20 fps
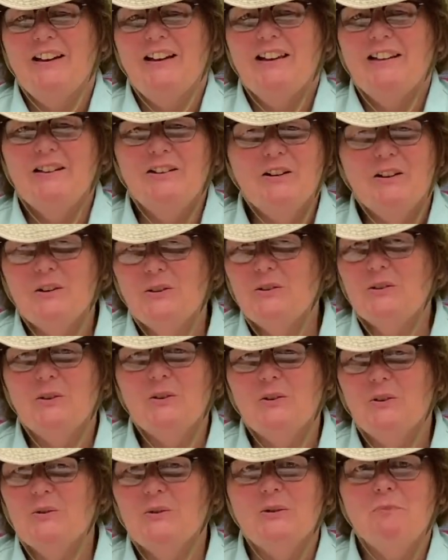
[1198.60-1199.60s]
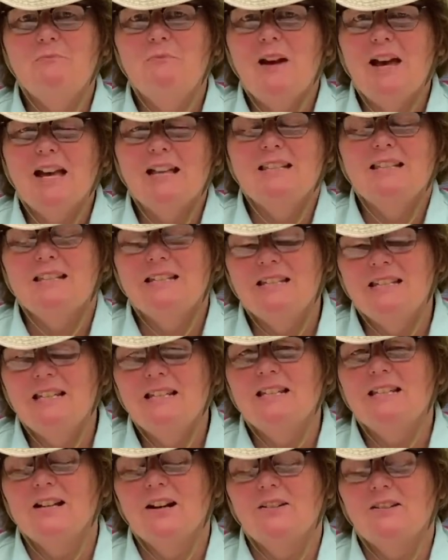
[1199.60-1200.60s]
you don't know what bad
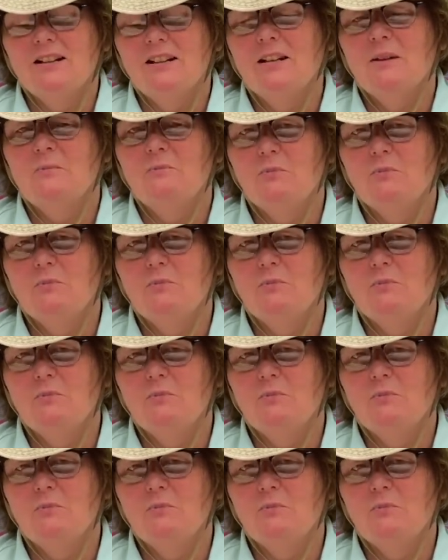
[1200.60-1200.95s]
seeds are in the